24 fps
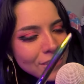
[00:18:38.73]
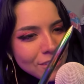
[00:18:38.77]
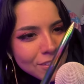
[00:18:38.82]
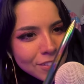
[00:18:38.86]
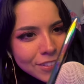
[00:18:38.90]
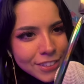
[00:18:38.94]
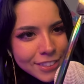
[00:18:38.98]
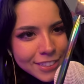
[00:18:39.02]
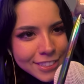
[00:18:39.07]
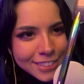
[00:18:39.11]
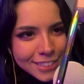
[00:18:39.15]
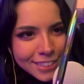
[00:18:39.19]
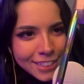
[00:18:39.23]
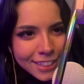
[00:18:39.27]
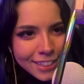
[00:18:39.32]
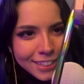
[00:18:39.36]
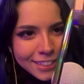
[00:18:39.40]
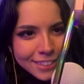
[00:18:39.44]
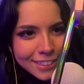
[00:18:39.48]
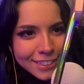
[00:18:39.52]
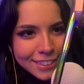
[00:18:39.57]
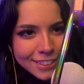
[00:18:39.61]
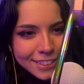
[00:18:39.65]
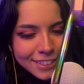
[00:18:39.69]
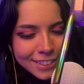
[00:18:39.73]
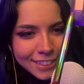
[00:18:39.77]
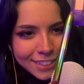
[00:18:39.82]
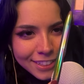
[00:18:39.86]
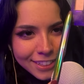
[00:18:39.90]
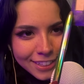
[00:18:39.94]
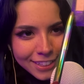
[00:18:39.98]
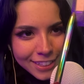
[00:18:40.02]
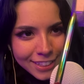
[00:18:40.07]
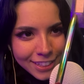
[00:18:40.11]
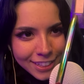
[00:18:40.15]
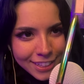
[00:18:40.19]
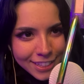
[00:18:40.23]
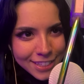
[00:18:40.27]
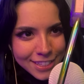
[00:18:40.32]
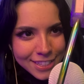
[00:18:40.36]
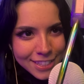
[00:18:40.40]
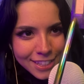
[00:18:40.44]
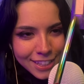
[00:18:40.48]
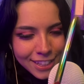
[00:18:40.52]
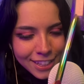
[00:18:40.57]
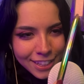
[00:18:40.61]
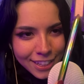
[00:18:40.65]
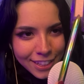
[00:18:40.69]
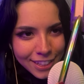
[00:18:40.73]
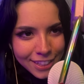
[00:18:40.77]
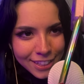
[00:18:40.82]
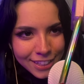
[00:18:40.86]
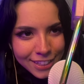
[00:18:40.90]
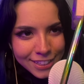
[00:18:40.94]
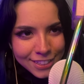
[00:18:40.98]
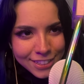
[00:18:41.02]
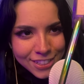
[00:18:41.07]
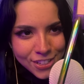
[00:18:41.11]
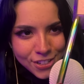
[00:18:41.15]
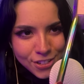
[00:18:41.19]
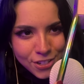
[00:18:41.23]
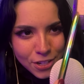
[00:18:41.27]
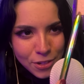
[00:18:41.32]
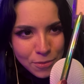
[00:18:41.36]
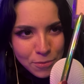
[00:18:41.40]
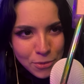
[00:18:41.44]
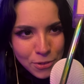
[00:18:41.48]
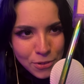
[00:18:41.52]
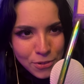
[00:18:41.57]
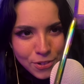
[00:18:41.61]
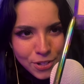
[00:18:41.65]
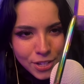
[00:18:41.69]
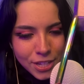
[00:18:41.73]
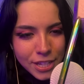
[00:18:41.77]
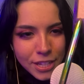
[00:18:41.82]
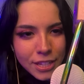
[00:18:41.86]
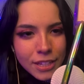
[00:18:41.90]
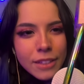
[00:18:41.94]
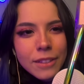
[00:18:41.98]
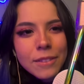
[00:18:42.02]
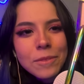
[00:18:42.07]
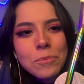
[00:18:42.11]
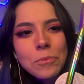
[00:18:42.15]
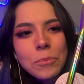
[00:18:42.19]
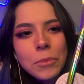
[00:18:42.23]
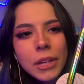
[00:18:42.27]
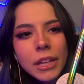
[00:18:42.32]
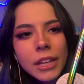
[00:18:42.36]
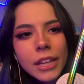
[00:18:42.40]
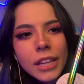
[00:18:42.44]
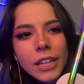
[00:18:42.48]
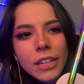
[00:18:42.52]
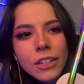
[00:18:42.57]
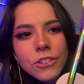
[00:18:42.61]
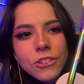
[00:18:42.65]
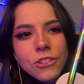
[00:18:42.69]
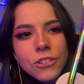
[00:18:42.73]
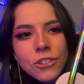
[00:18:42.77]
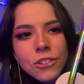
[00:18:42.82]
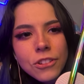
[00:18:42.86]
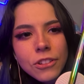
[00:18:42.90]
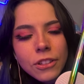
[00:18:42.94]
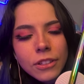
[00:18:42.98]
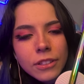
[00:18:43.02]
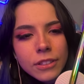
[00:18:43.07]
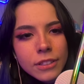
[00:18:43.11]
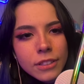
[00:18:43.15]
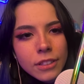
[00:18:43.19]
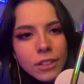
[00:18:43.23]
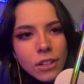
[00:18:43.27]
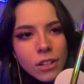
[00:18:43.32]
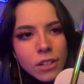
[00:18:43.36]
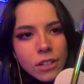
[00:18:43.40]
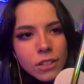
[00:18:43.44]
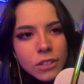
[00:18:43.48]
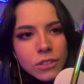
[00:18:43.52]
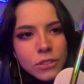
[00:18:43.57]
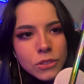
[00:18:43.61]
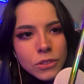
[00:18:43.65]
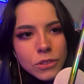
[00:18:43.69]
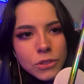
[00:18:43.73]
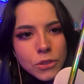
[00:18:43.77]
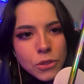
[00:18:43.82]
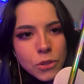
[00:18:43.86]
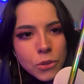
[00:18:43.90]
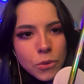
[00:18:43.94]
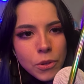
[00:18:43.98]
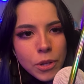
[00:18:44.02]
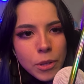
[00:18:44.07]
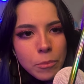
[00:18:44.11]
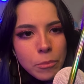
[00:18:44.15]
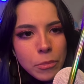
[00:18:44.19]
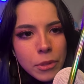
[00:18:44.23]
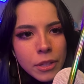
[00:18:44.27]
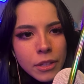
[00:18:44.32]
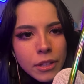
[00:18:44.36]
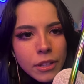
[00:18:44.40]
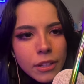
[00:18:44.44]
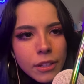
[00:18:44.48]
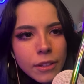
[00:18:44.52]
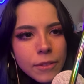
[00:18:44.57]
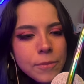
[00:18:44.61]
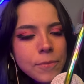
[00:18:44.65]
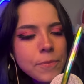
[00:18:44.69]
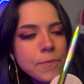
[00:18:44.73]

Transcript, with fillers: first color is a shimmery beige called Trippin.